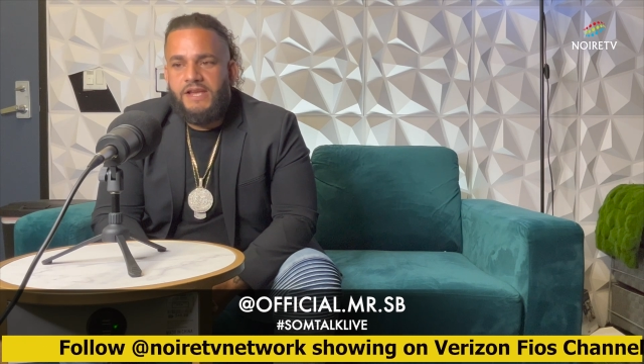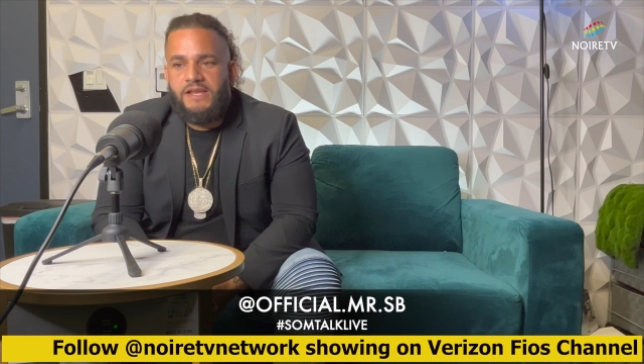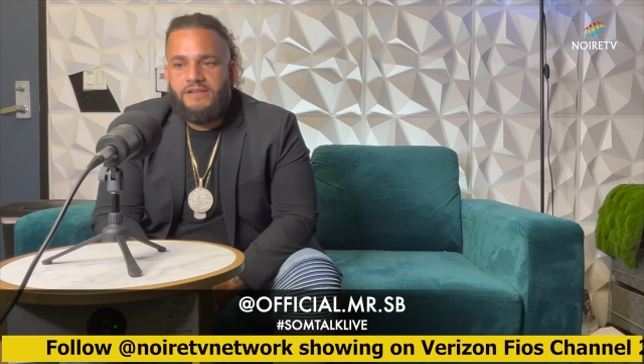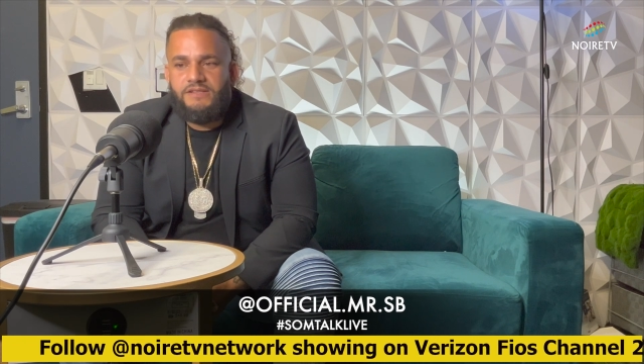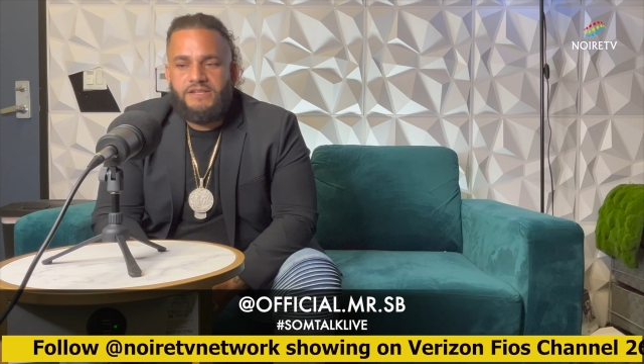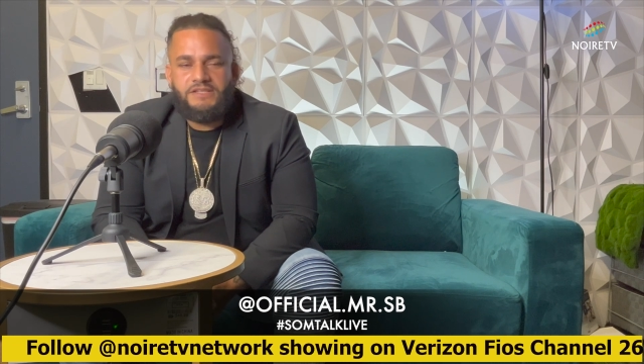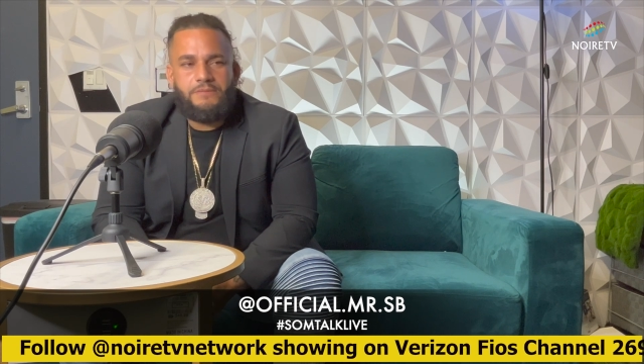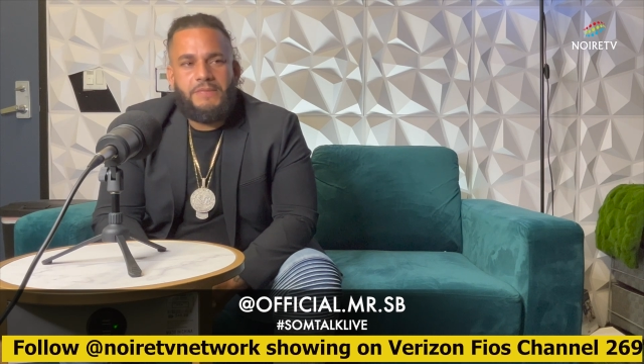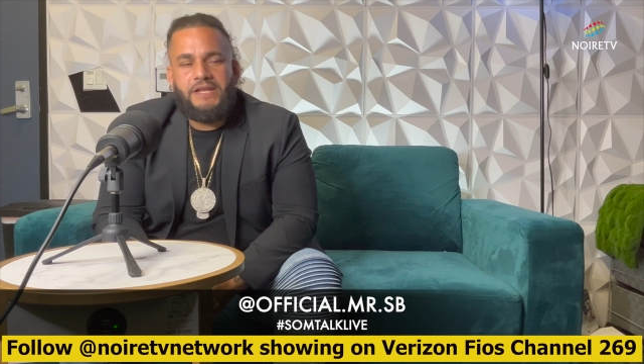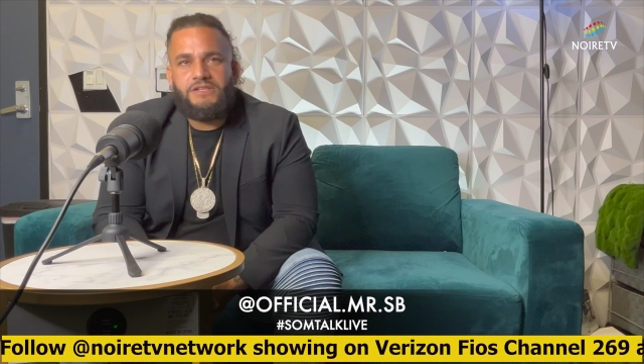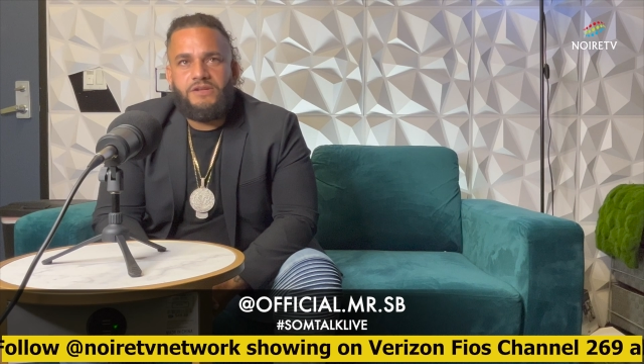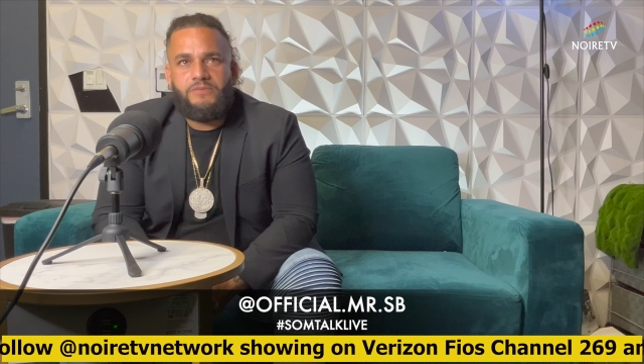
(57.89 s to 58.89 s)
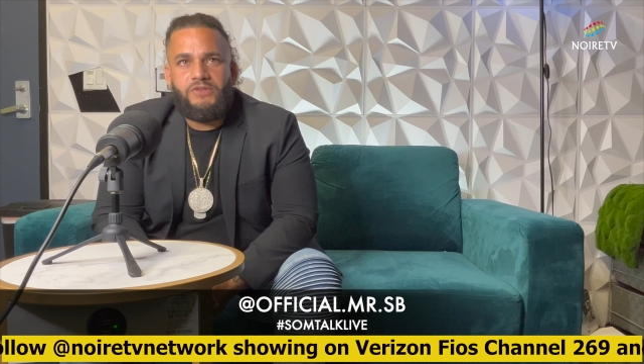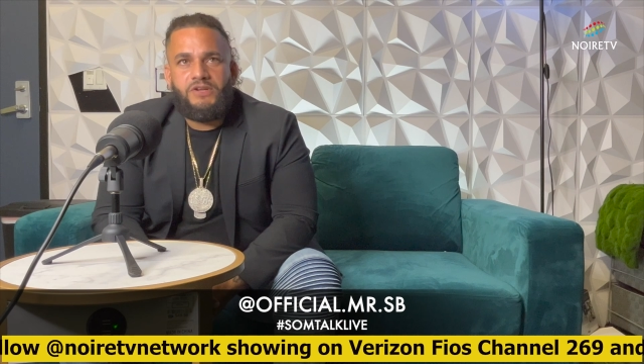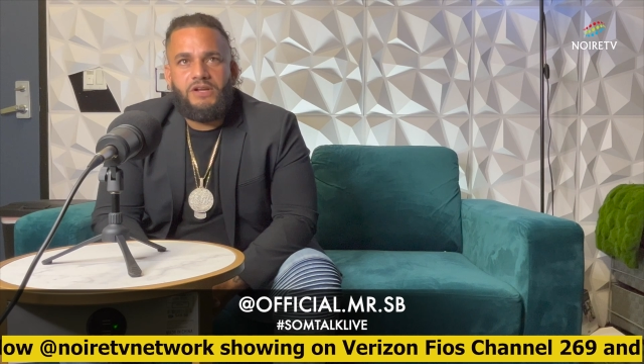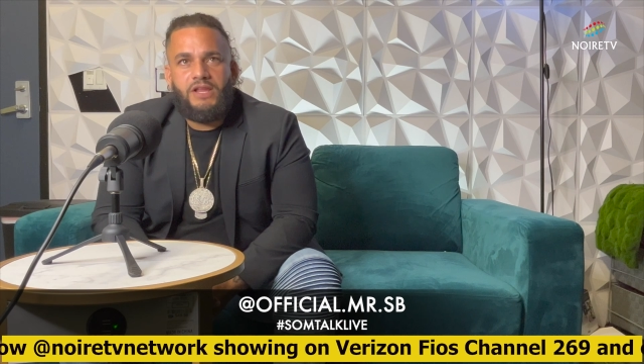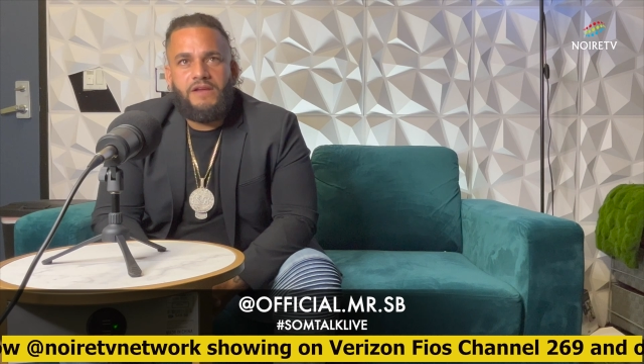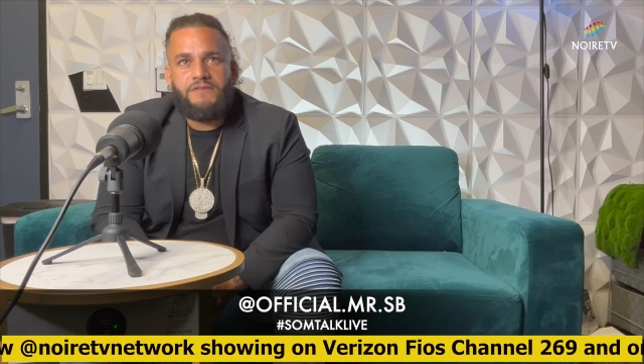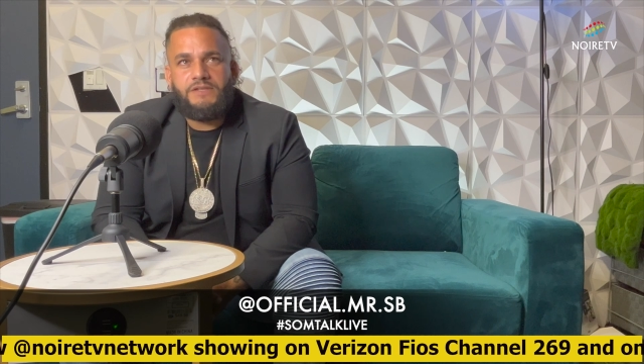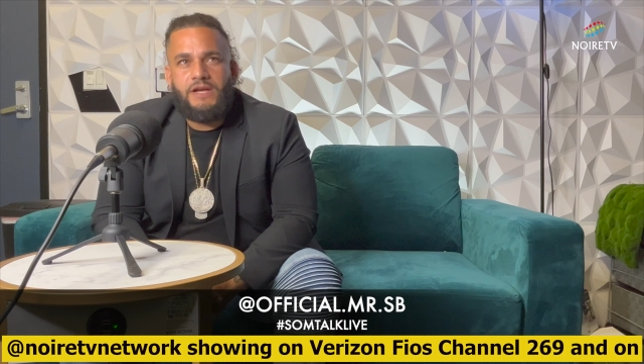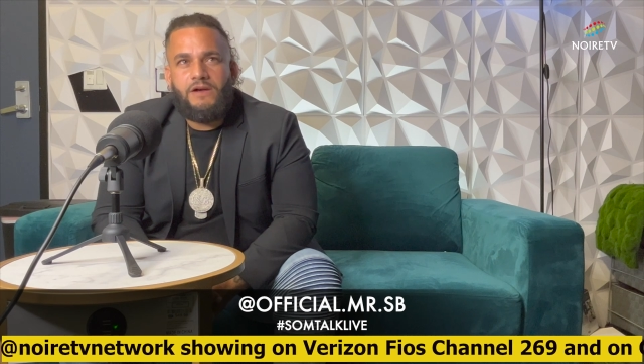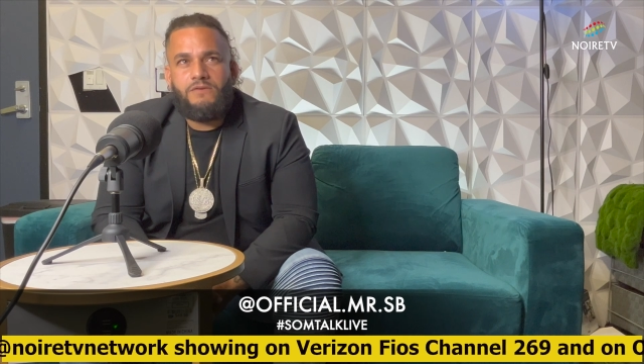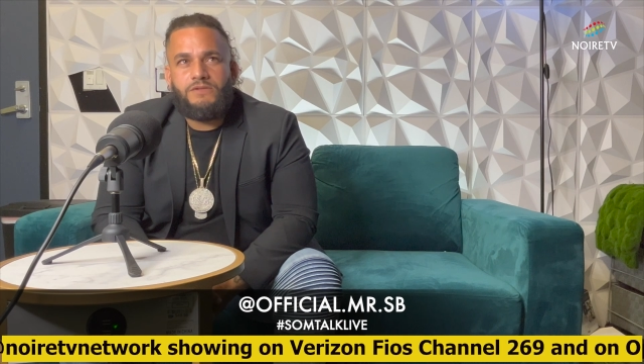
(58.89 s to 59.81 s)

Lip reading: it doesn't match up with their lifestyle.